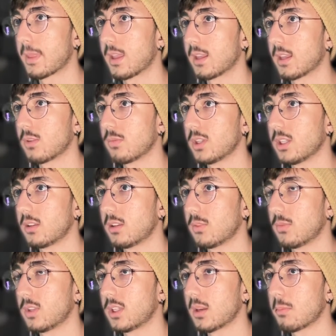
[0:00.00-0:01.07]
Again,
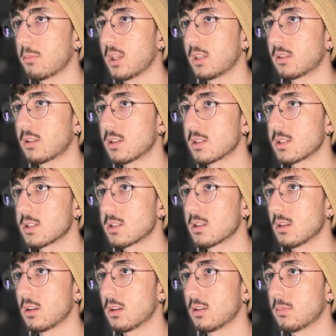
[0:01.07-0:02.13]
we can make this
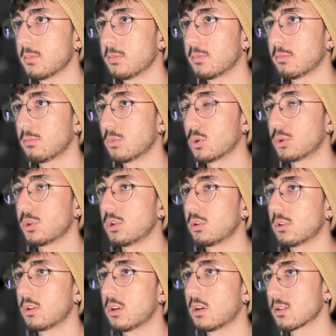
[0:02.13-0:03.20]

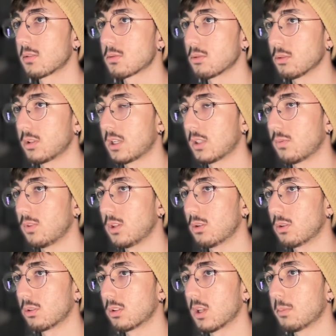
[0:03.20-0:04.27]
modular so that we
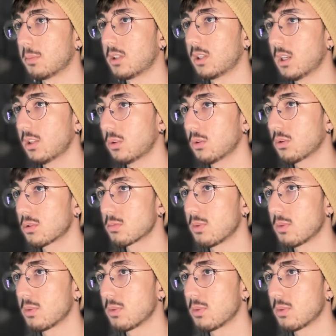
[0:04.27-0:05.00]
don't duplicate codes.